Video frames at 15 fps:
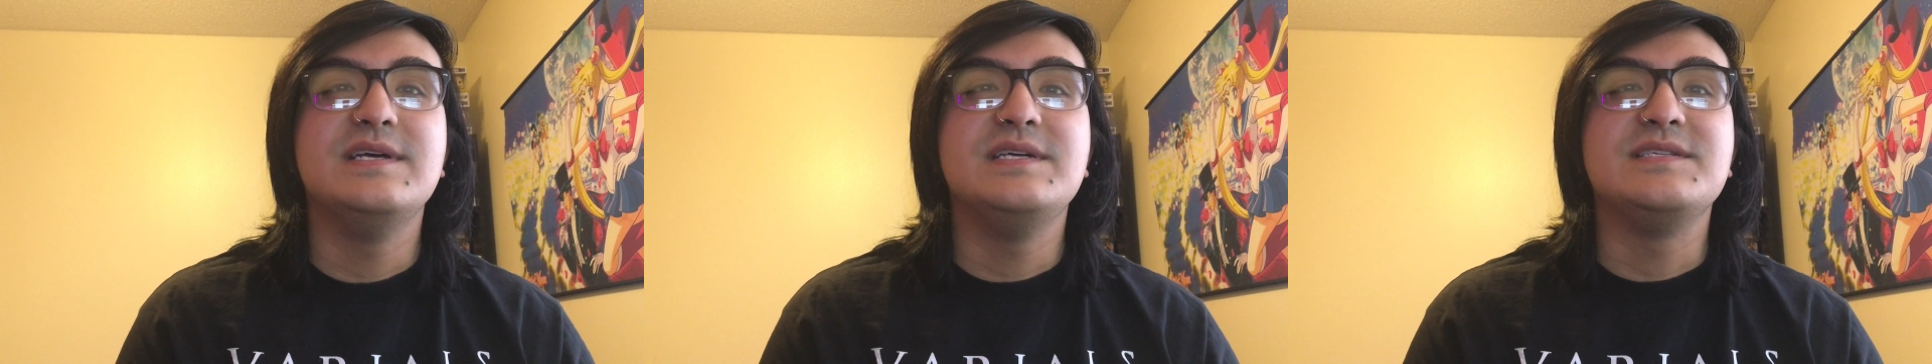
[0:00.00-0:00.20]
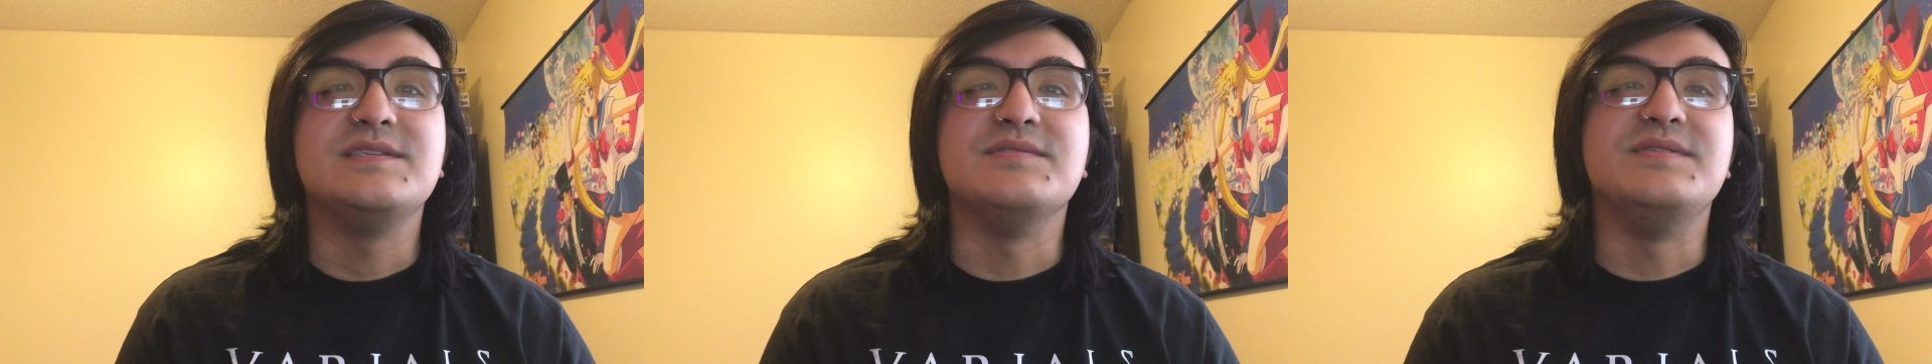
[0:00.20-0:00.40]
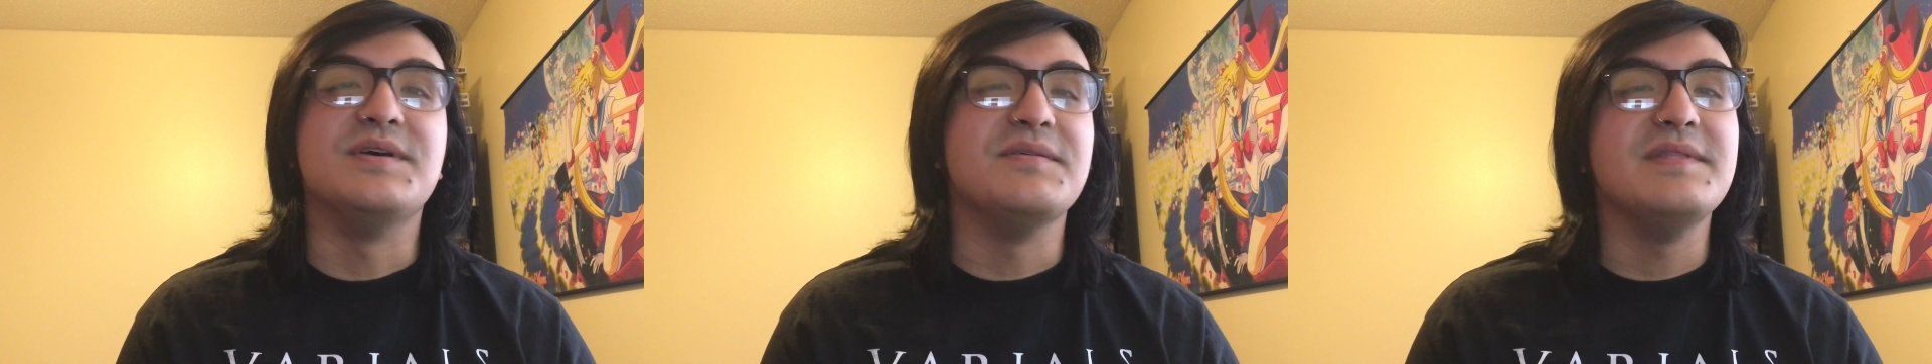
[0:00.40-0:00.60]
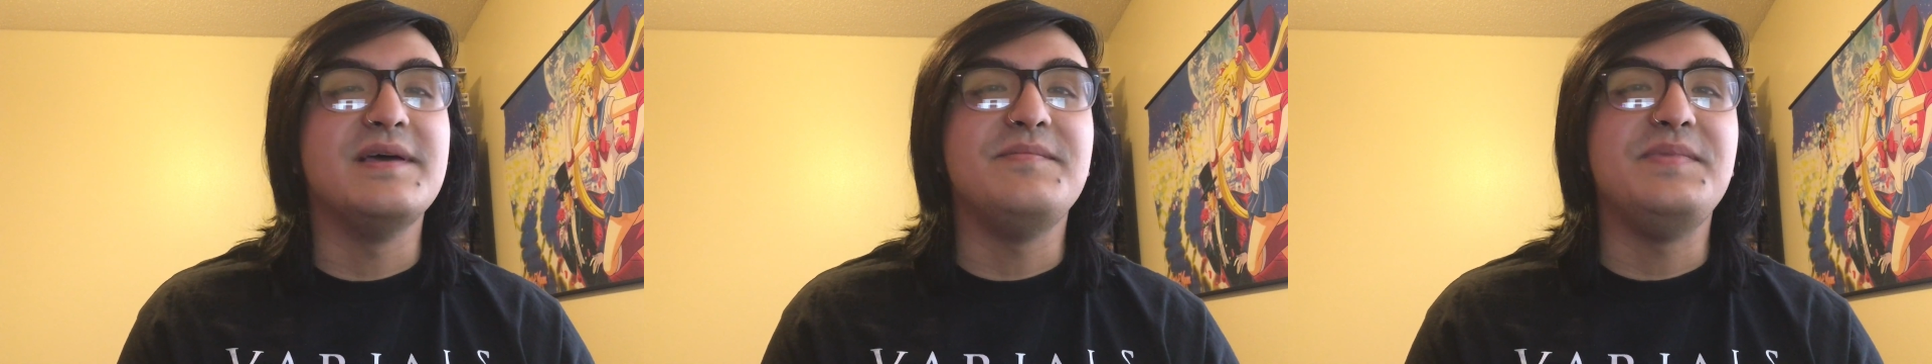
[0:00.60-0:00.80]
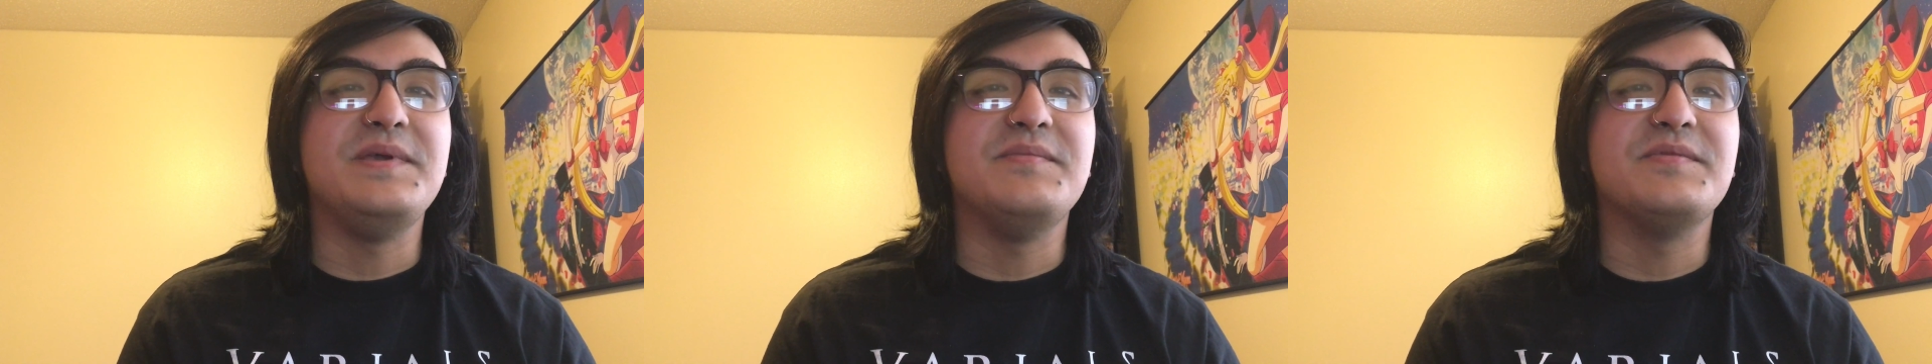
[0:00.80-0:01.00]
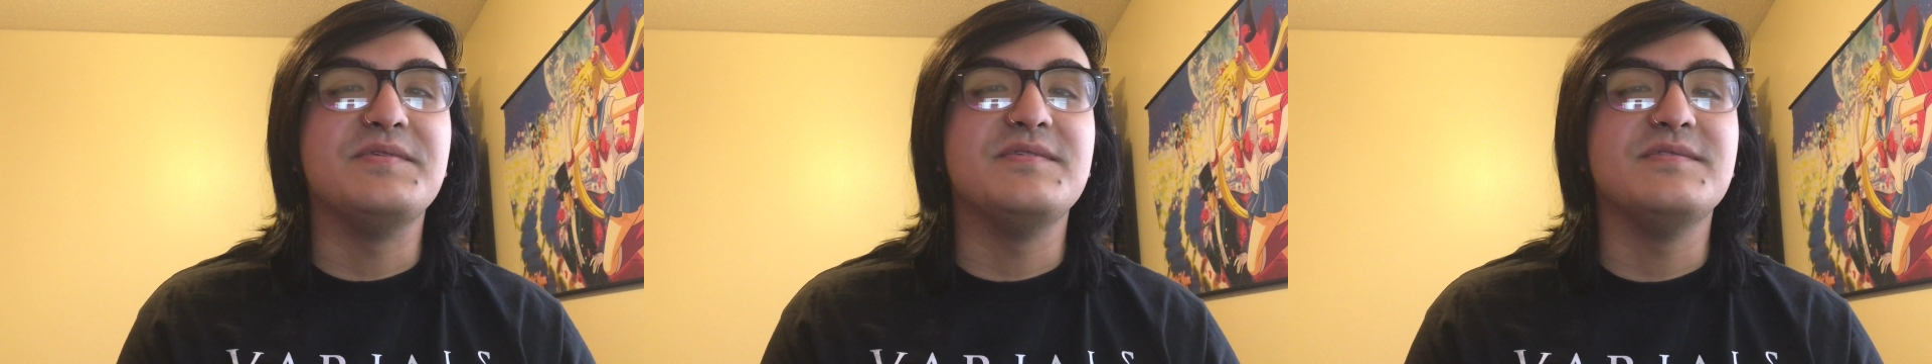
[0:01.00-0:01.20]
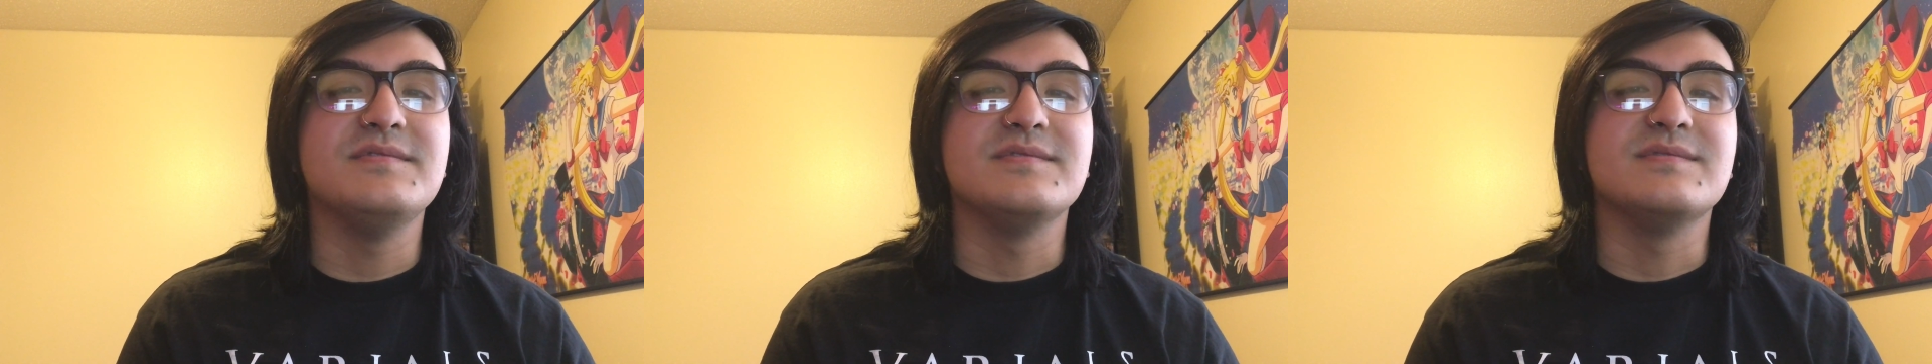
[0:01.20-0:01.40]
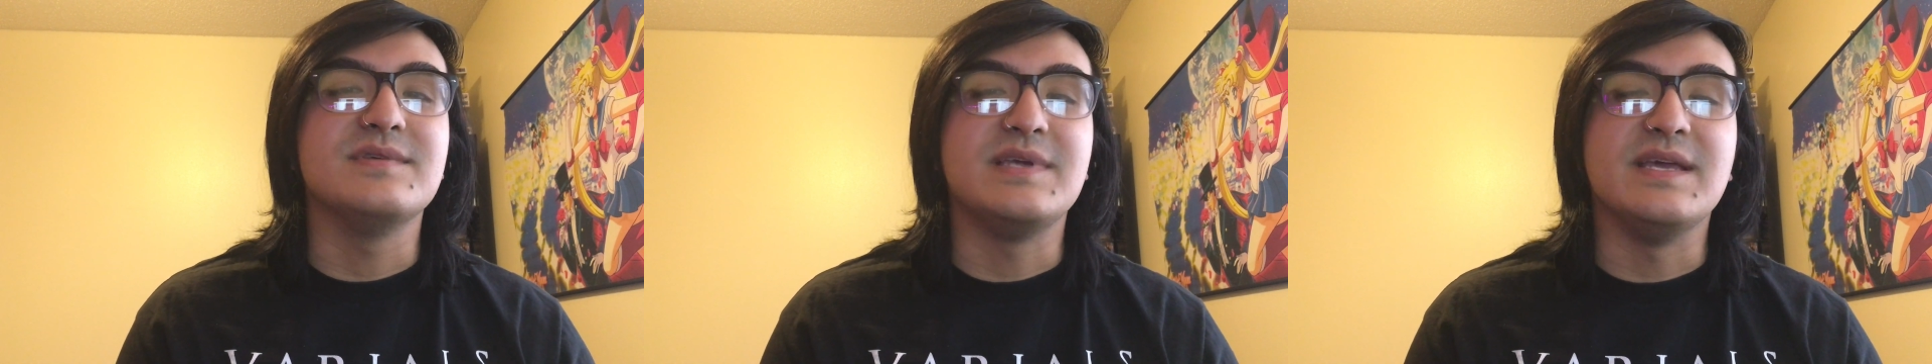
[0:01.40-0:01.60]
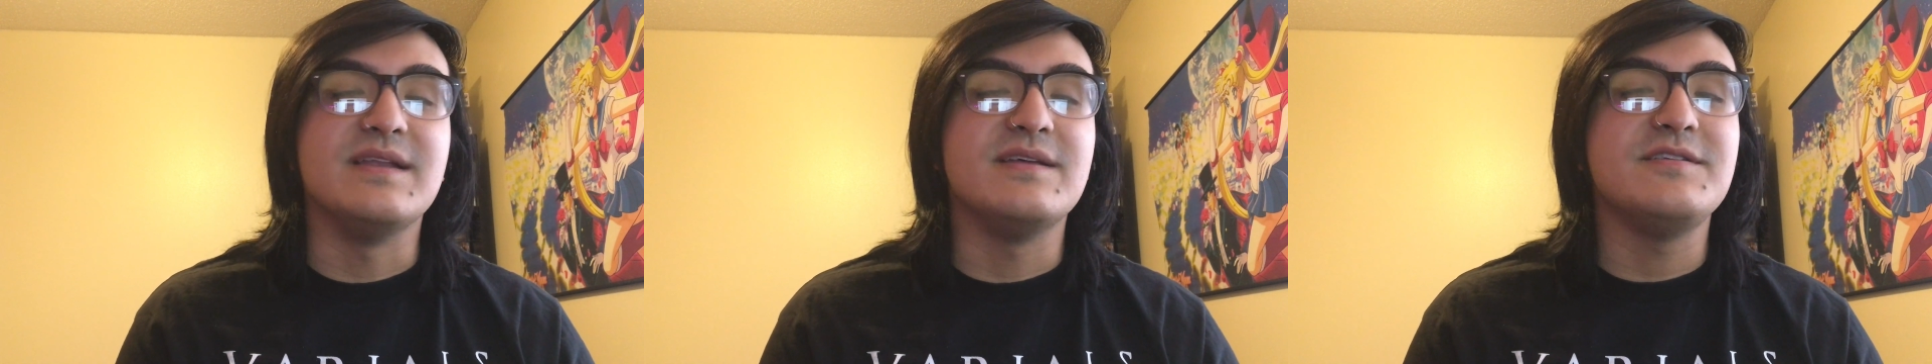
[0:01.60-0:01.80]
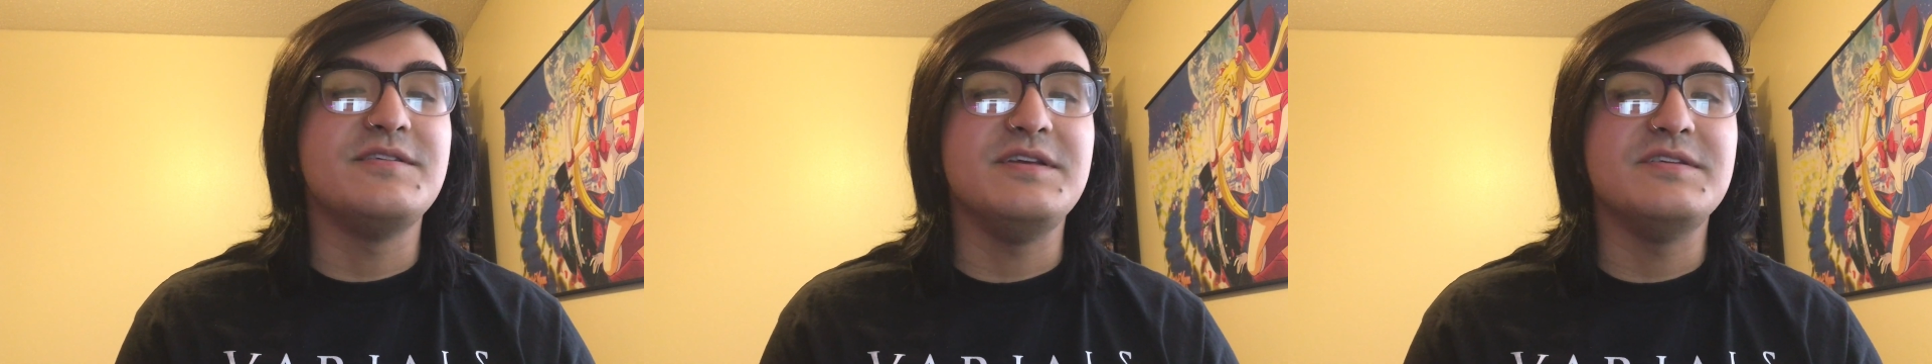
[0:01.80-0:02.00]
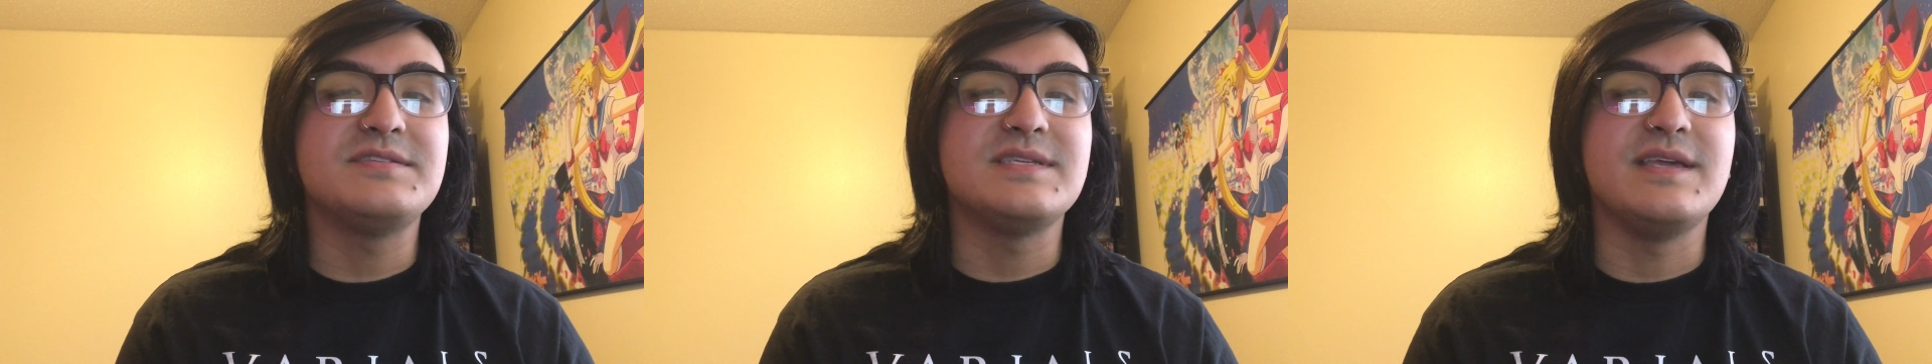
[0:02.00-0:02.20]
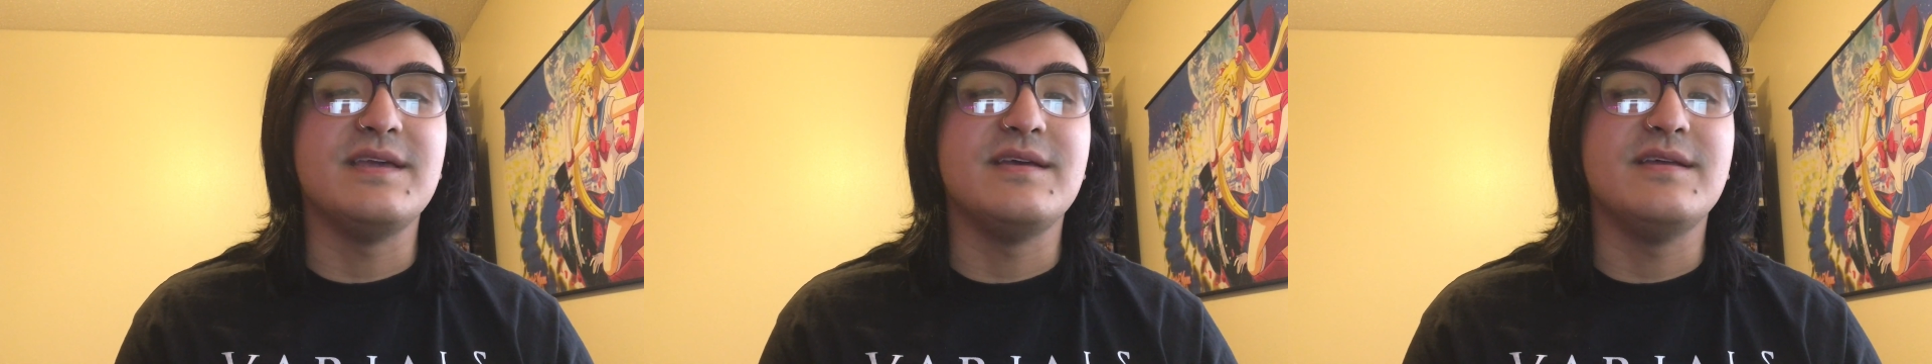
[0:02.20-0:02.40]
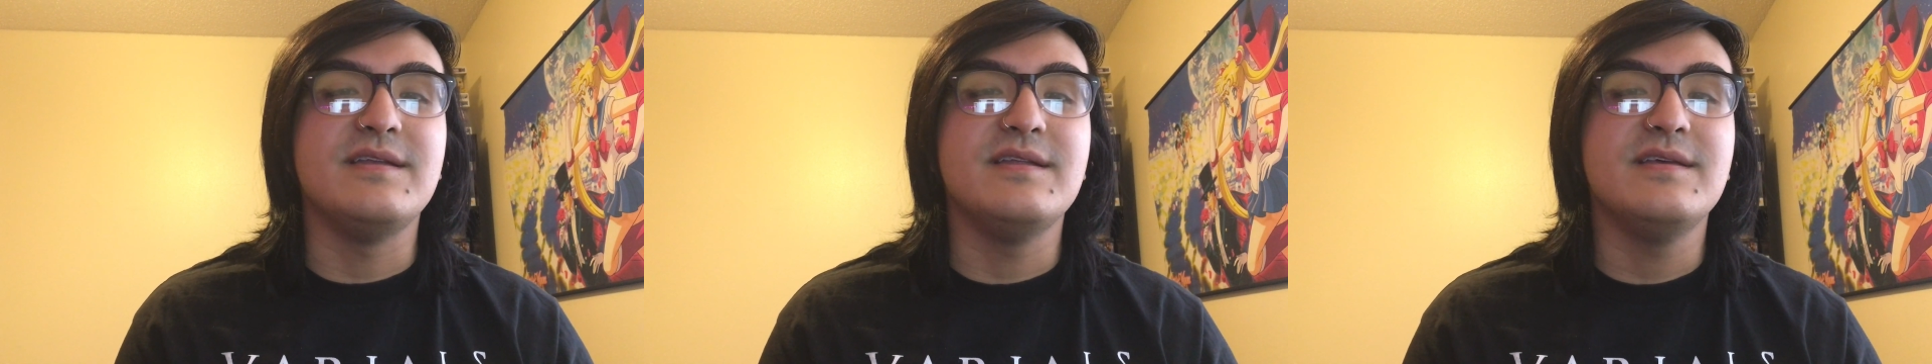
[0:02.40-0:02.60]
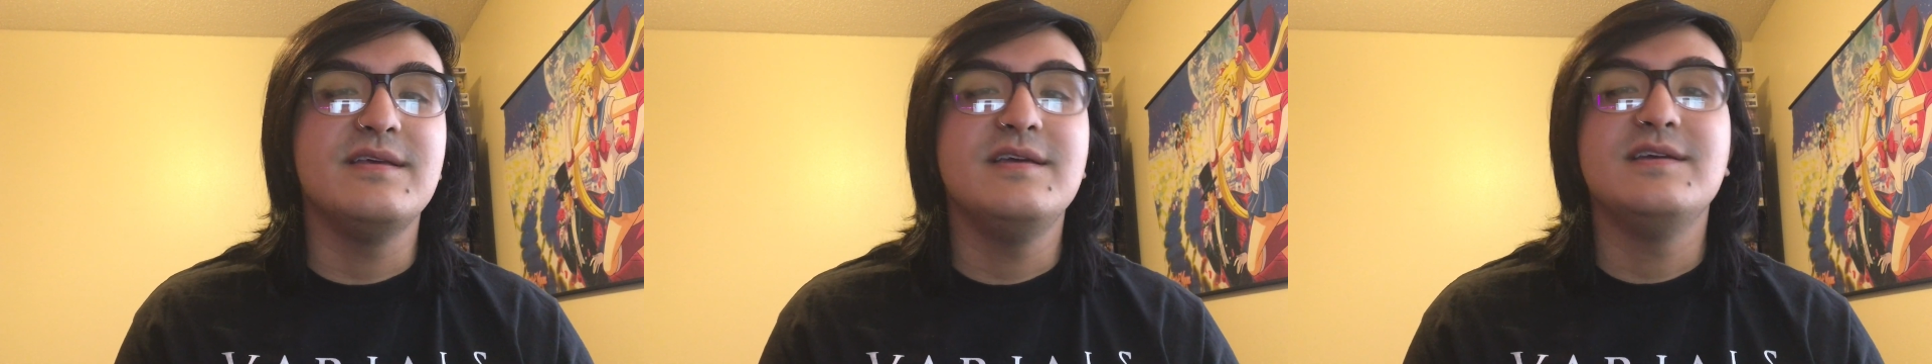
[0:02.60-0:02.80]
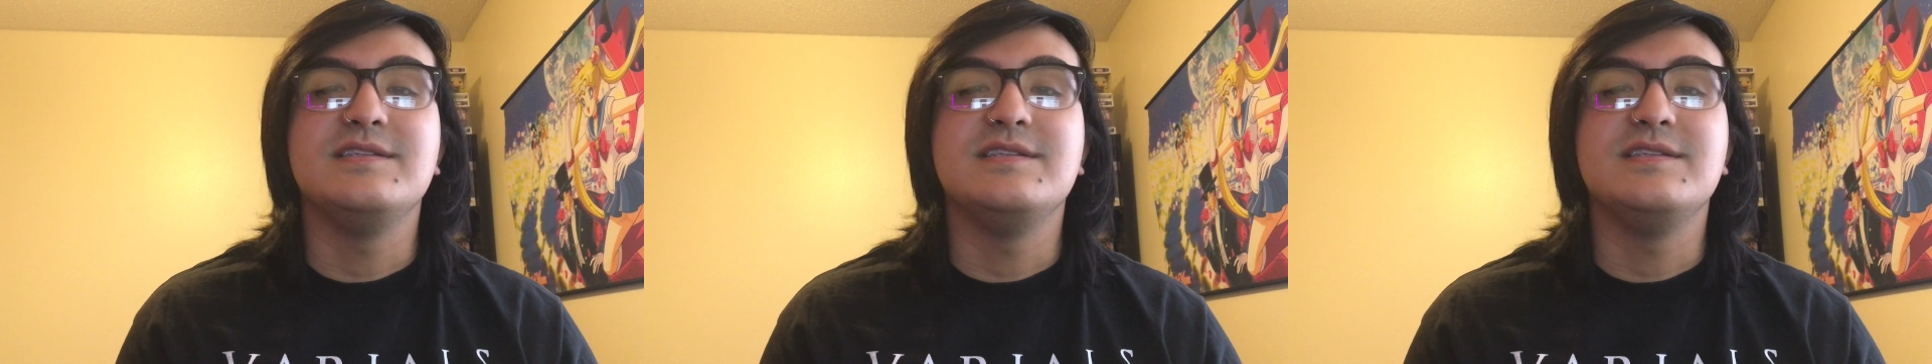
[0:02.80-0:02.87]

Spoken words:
So don't let people get under your skin.